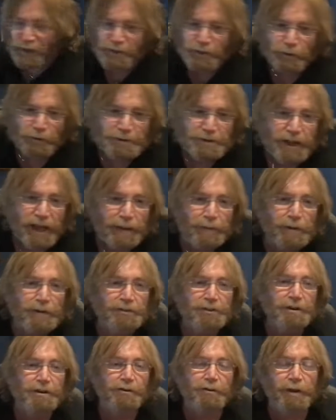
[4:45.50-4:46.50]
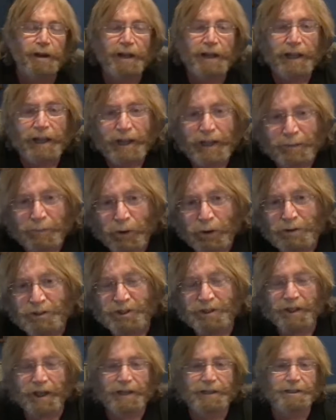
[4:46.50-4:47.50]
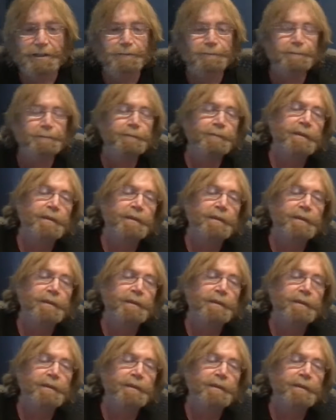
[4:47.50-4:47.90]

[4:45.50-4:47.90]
No one's able to create any merchandise.